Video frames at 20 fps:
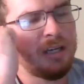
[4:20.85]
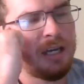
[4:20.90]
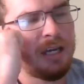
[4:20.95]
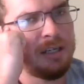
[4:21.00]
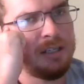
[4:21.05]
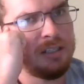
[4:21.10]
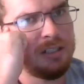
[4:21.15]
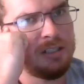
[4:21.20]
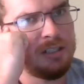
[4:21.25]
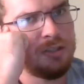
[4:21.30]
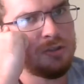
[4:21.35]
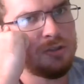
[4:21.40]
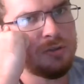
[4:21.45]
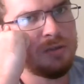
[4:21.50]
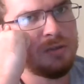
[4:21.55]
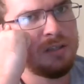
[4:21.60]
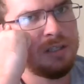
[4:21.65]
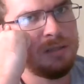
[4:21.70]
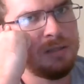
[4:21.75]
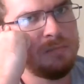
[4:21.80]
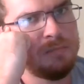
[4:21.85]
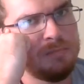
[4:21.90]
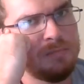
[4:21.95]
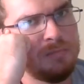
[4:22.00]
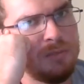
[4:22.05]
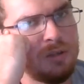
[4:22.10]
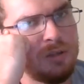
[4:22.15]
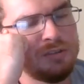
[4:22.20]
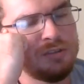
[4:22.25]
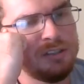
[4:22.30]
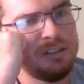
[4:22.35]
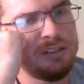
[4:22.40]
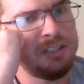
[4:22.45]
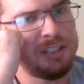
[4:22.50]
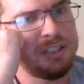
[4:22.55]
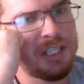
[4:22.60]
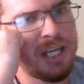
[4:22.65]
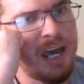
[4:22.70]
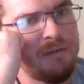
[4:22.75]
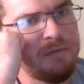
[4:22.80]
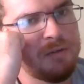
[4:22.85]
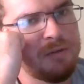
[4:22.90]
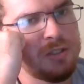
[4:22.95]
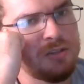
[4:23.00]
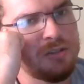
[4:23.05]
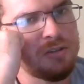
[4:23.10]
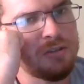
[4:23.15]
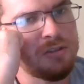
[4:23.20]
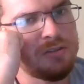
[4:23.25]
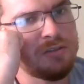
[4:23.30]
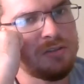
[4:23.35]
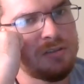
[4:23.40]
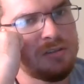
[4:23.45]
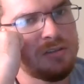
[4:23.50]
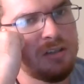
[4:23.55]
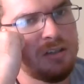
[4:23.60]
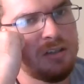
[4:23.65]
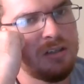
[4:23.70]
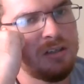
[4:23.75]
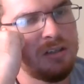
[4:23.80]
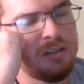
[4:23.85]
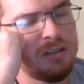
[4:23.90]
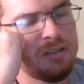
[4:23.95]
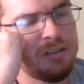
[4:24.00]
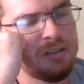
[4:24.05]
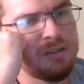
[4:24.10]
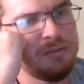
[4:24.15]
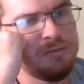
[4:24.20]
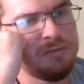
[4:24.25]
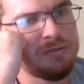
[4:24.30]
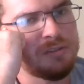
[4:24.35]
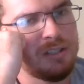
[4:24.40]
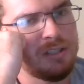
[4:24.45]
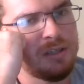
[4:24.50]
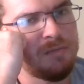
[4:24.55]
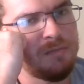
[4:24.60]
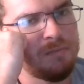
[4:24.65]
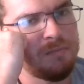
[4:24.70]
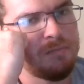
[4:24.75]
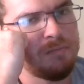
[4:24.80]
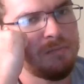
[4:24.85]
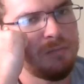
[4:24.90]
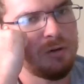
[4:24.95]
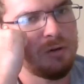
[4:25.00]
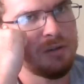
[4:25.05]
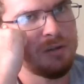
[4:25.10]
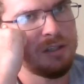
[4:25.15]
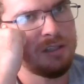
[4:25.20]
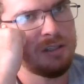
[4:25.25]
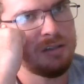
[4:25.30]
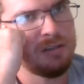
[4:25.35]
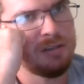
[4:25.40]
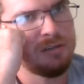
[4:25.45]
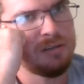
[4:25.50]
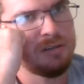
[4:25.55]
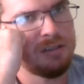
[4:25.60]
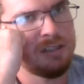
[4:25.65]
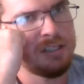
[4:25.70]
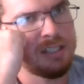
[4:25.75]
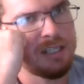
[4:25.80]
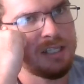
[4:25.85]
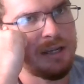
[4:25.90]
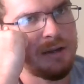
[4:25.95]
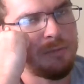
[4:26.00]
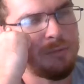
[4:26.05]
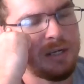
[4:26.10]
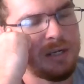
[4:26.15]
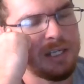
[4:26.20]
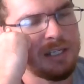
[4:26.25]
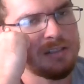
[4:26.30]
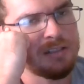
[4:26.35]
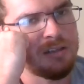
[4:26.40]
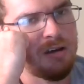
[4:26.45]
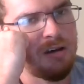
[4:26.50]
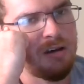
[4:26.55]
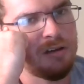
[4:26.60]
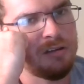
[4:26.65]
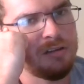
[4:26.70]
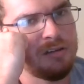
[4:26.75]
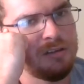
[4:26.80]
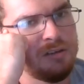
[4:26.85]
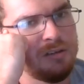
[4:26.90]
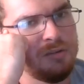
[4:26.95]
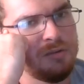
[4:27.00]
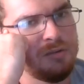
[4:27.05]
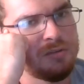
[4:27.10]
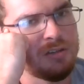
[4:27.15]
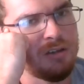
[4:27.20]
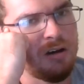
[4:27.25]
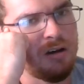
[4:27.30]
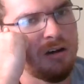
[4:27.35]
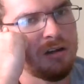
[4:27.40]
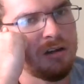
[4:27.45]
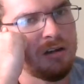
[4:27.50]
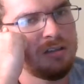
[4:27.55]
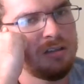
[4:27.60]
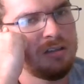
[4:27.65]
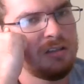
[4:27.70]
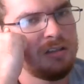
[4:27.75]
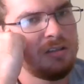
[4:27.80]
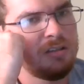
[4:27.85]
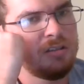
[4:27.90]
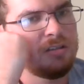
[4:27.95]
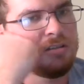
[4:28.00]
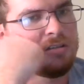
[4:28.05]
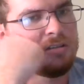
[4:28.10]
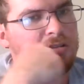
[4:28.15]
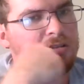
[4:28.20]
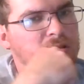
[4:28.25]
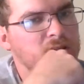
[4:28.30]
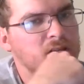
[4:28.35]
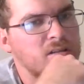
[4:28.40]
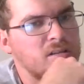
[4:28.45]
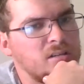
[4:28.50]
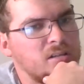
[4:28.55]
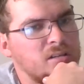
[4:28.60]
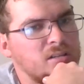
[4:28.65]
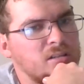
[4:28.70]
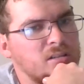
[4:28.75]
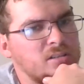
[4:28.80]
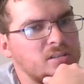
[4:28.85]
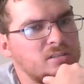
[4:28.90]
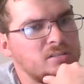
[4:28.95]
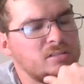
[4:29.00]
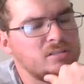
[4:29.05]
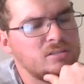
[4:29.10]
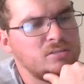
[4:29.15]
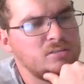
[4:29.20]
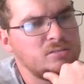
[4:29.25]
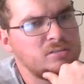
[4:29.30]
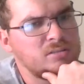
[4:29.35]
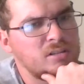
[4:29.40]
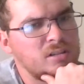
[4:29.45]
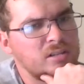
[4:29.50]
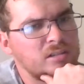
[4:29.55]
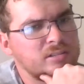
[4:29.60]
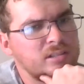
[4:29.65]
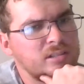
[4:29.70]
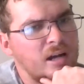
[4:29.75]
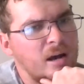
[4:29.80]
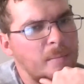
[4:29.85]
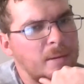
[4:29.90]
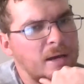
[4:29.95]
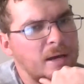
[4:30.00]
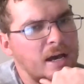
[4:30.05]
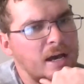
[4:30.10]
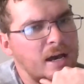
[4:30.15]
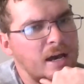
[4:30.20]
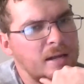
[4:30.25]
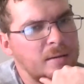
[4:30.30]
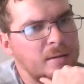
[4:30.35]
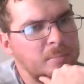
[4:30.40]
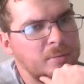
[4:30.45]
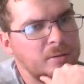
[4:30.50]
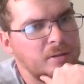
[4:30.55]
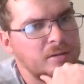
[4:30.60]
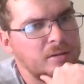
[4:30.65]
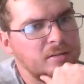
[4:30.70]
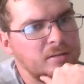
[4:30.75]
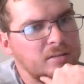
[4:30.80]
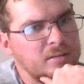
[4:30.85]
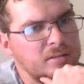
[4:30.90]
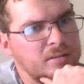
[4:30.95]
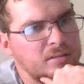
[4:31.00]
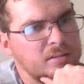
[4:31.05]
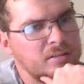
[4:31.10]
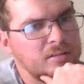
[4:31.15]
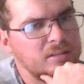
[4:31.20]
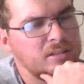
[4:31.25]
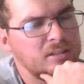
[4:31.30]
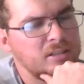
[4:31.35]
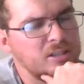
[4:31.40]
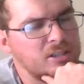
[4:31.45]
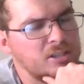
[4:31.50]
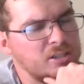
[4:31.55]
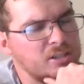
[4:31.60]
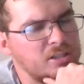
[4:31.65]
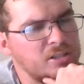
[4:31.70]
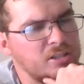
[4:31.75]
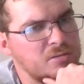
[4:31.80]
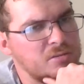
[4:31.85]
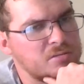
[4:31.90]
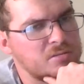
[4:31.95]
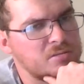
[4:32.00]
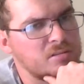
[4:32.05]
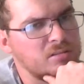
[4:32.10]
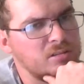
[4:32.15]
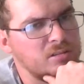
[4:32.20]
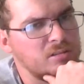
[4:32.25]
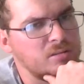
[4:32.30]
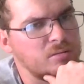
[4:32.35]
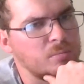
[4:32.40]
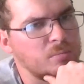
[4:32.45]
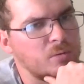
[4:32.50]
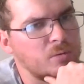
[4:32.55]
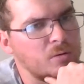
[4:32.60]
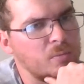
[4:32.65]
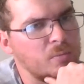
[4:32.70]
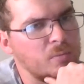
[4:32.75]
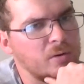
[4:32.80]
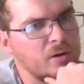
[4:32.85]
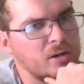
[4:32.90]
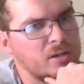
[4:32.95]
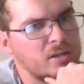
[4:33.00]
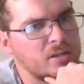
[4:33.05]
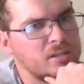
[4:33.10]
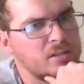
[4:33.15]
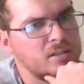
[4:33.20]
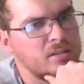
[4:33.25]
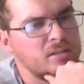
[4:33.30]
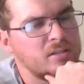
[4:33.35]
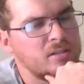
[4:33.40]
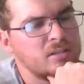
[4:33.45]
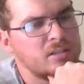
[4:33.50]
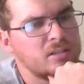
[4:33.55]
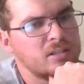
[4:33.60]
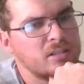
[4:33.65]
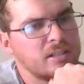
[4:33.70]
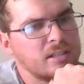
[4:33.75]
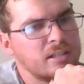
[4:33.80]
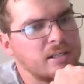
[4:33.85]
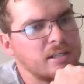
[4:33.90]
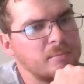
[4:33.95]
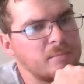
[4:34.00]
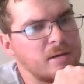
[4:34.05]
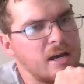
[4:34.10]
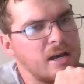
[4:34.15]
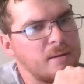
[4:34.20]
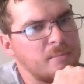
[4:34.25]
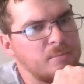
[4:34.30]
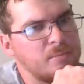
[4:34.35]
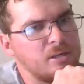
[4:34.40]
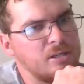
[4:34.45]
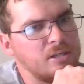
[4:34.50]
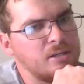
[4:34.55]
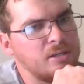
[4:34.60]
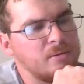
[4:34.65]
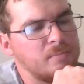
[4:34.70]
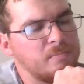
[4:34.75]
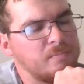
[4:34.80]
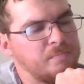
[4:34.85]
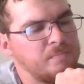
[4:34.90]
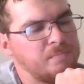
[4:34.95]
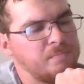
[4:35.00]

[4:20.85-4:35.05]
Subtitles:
I did enjoy mostly Scavengers acoustic more than the Dead Wake song, the new song. The new song's not bad, but it could have used a little more work, in my opinion.